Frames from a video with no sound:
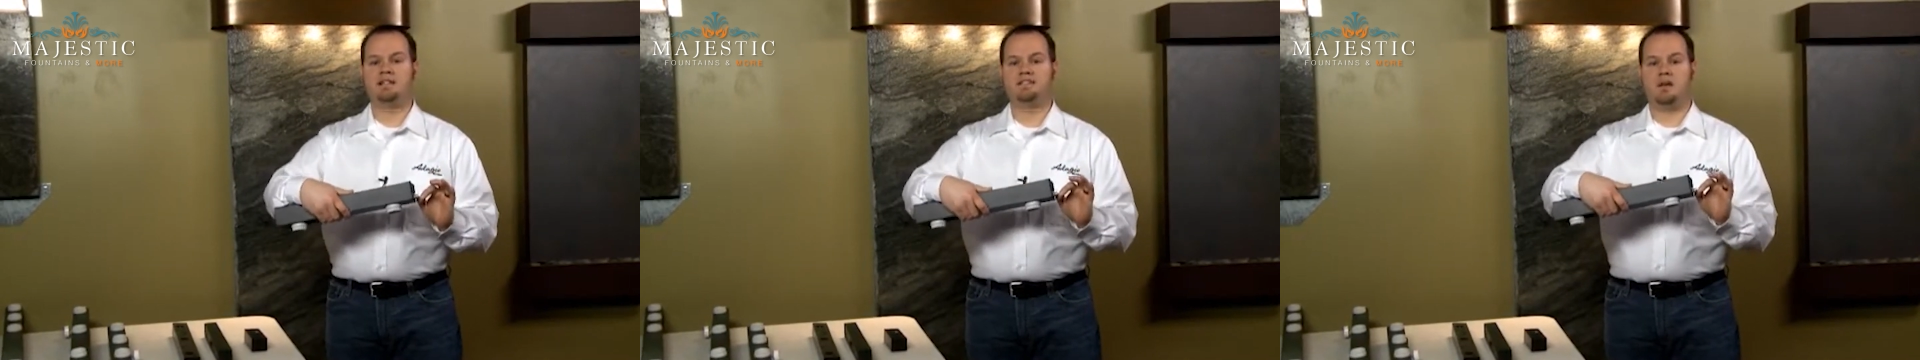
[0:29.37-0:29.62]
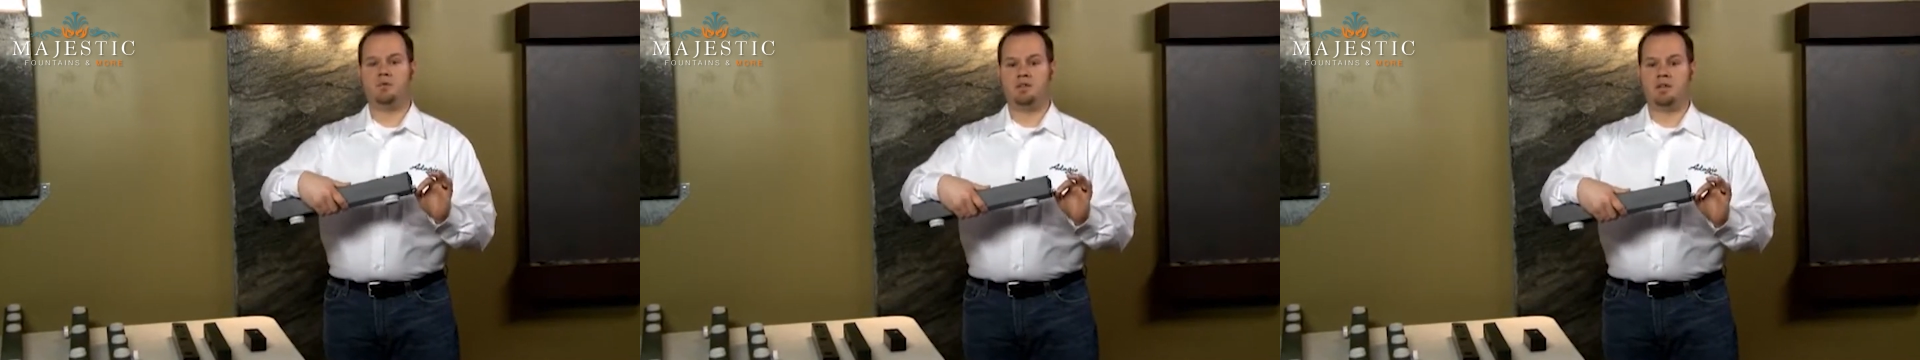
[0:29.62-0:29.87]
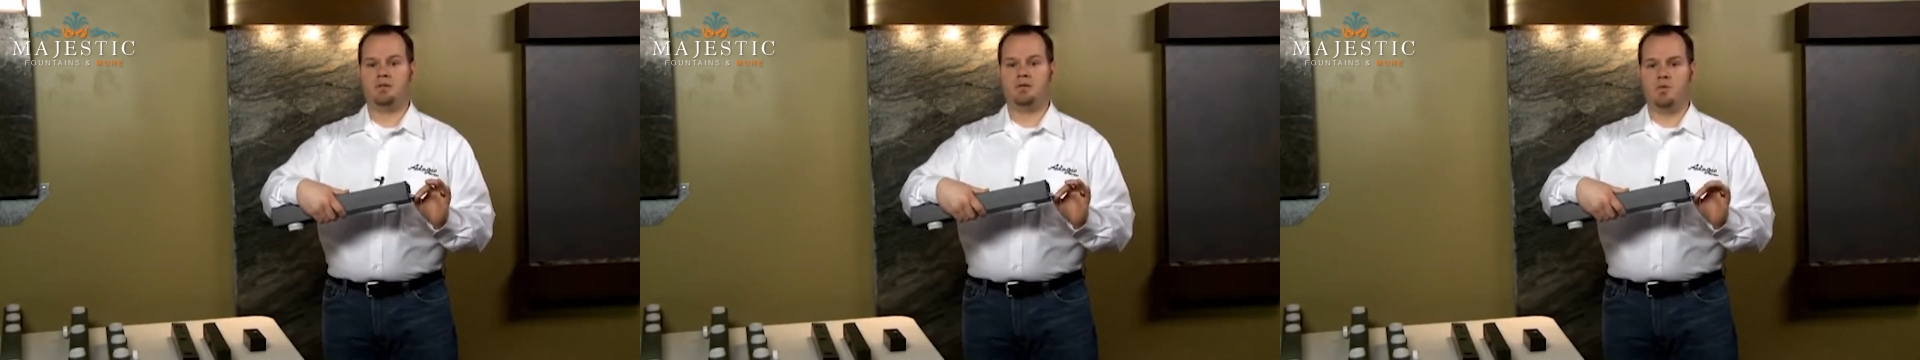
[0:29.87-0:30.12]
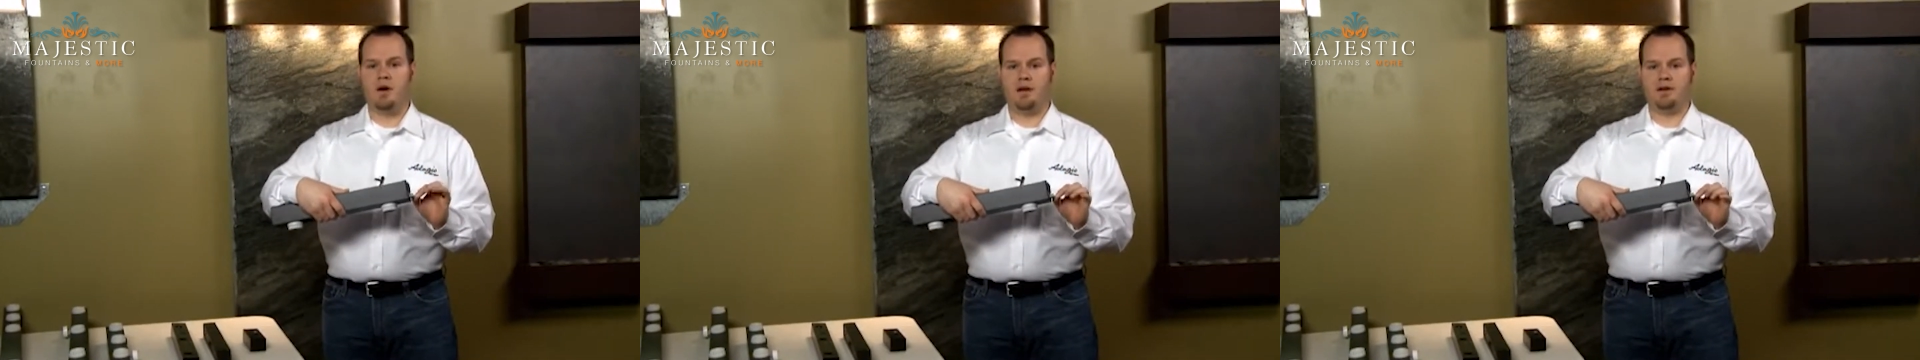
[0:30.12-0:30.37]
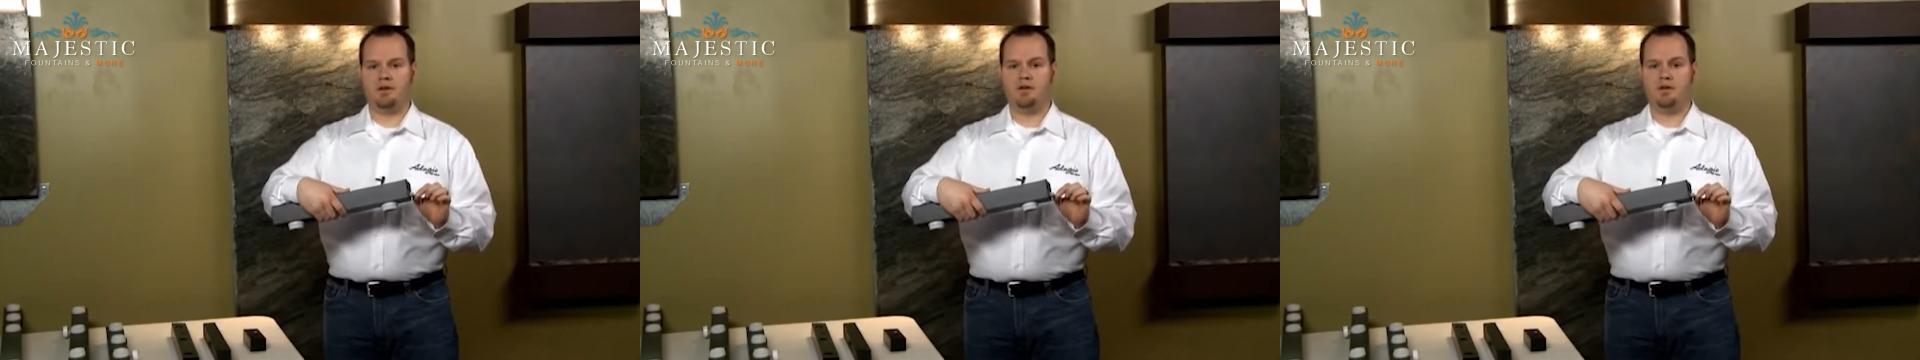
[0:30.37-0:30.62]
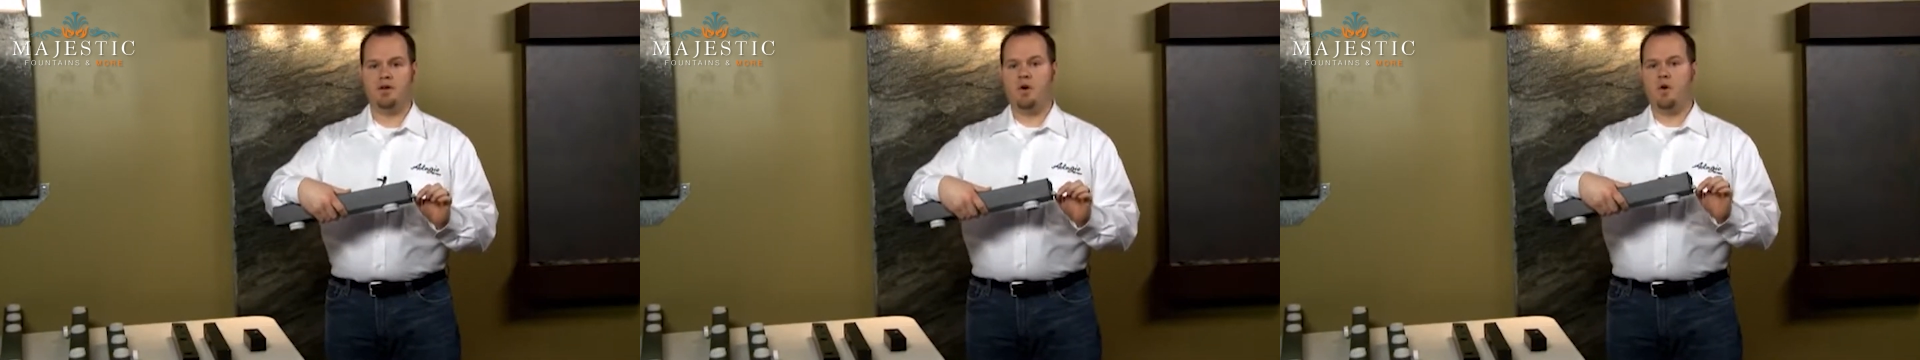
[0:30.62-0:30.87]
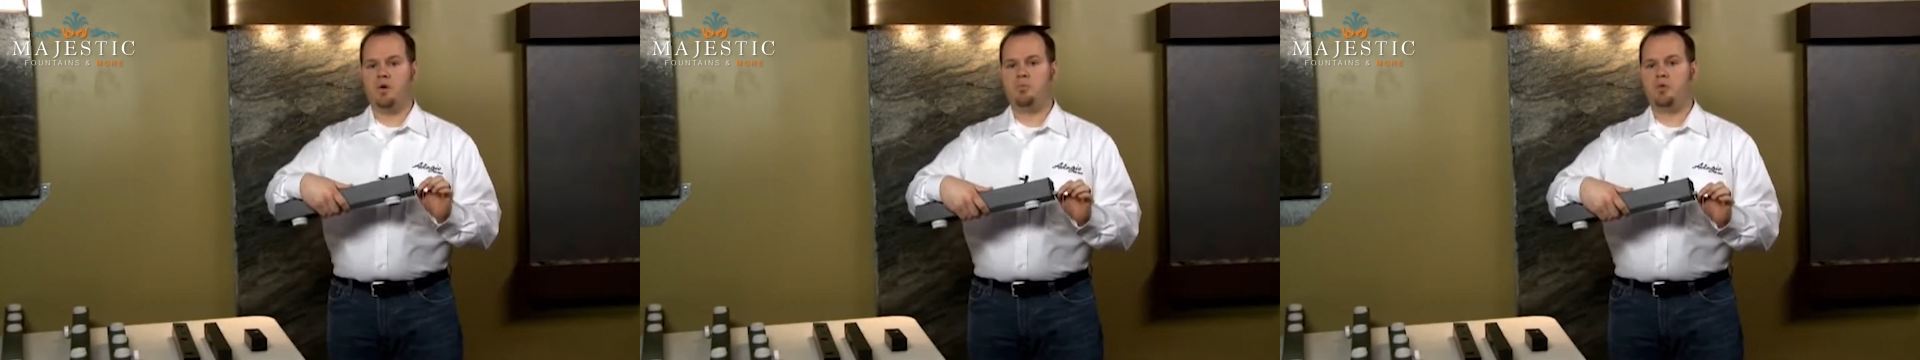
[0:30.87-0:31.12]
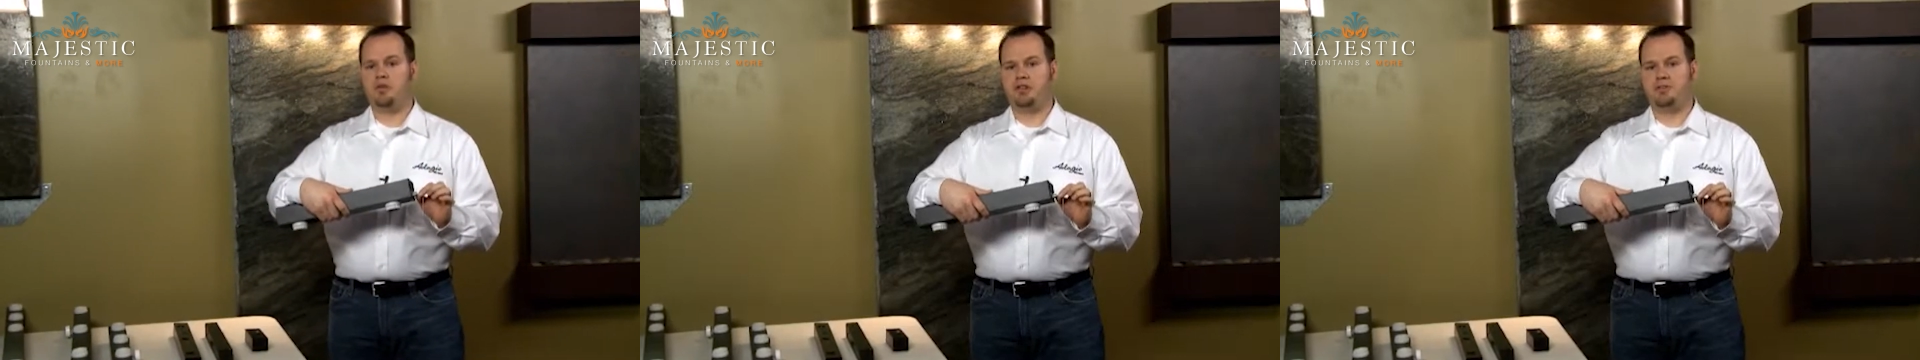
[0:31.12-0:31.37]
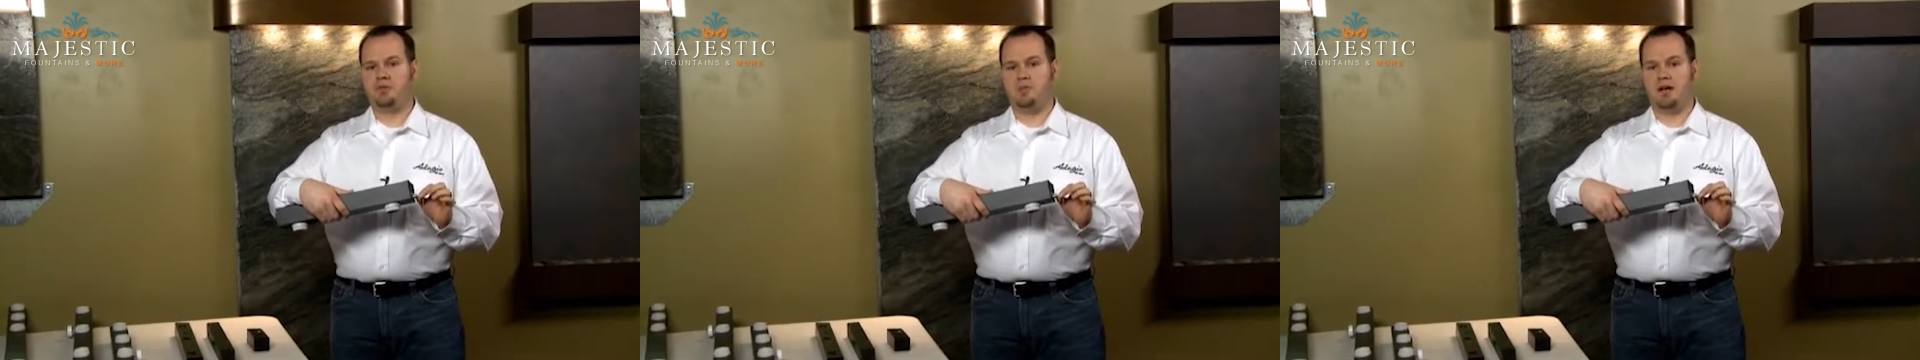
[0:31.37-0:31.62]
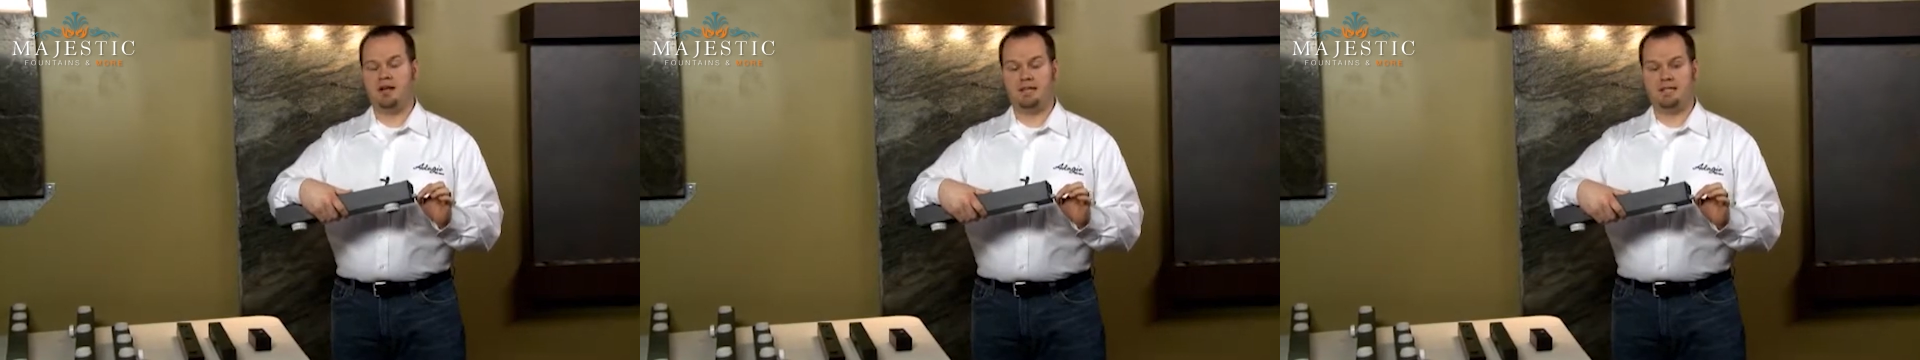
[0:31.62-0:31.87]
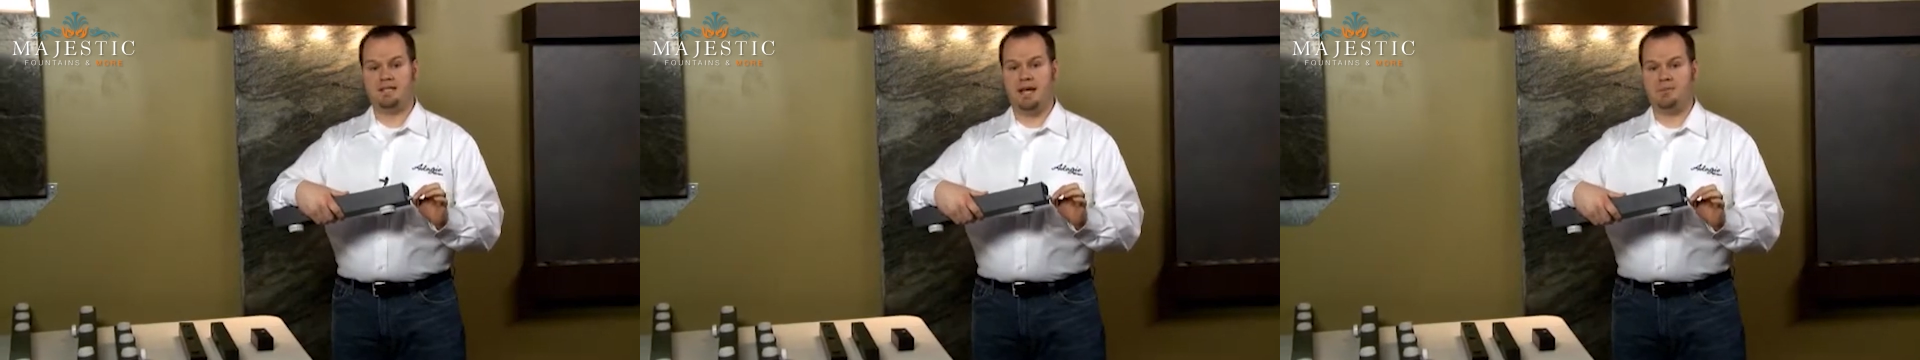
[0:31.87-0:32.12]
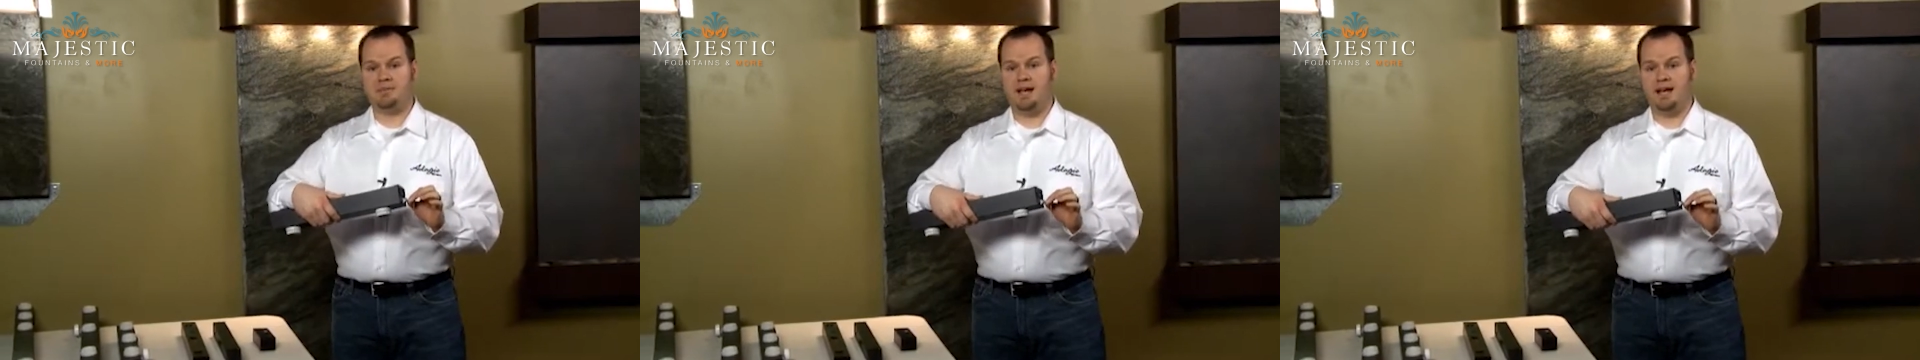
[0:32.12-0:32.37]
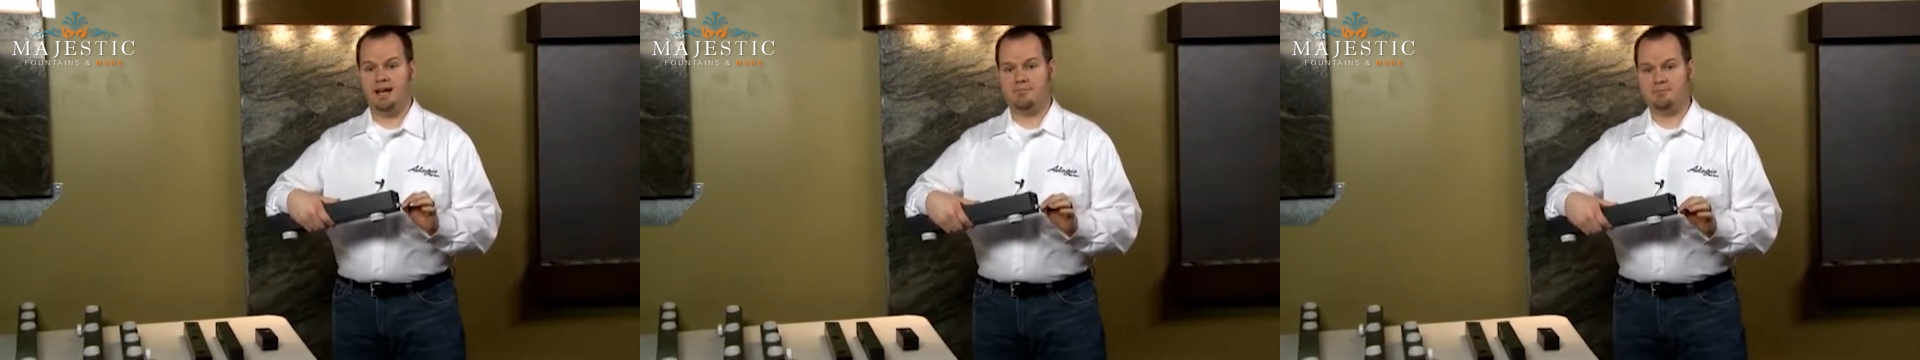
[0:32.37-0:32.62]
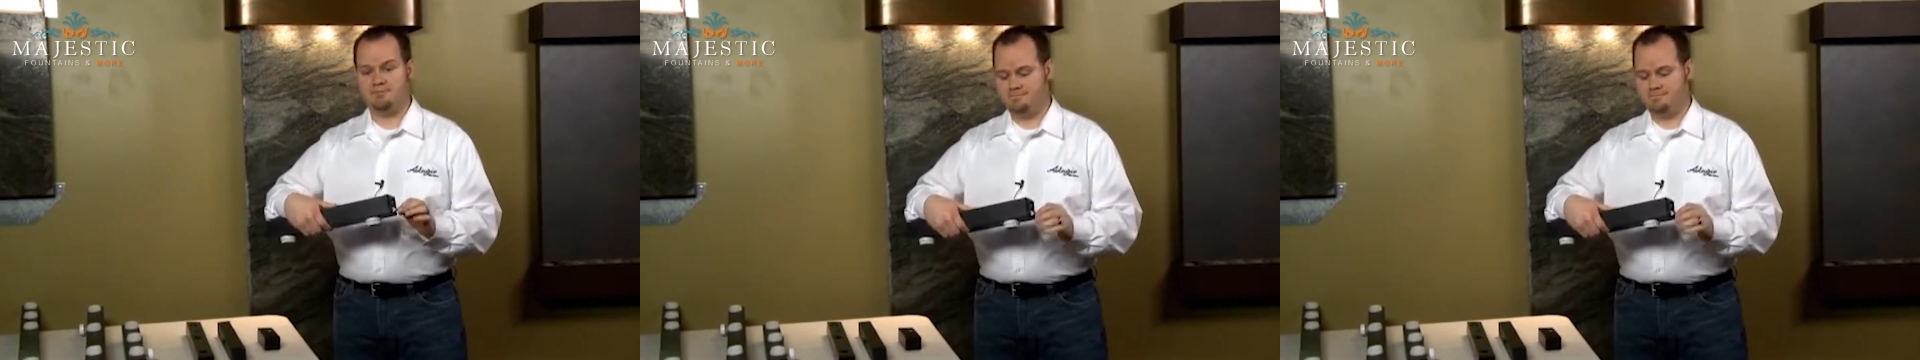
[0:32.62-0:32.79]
on without the water, or both of them on at the same time.